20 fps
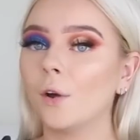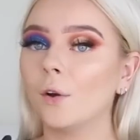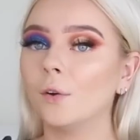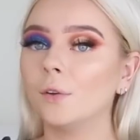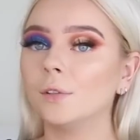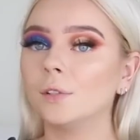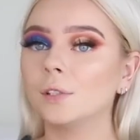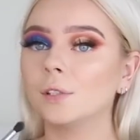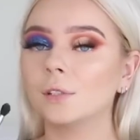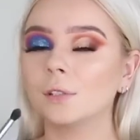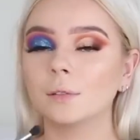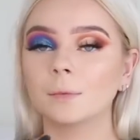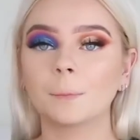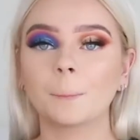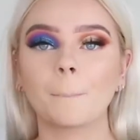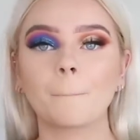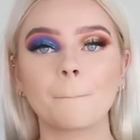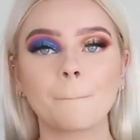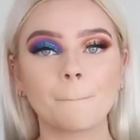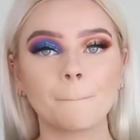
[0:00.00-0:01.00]
Don't
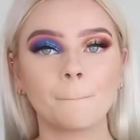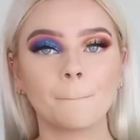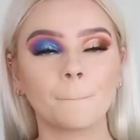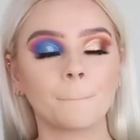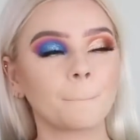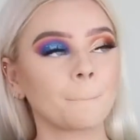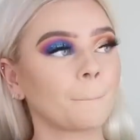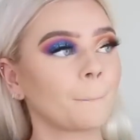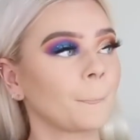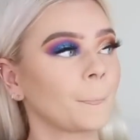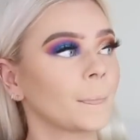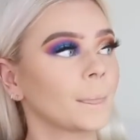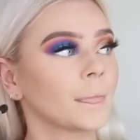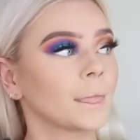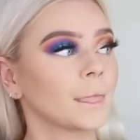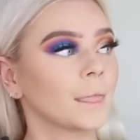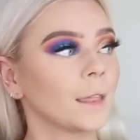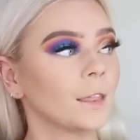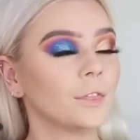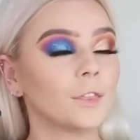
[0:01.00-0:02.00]
take that to my side,
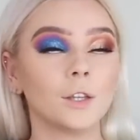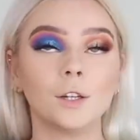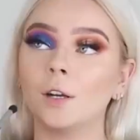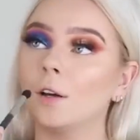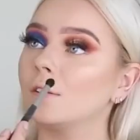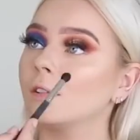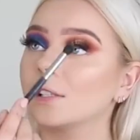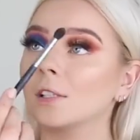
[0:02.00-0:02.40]
bitch. The nose.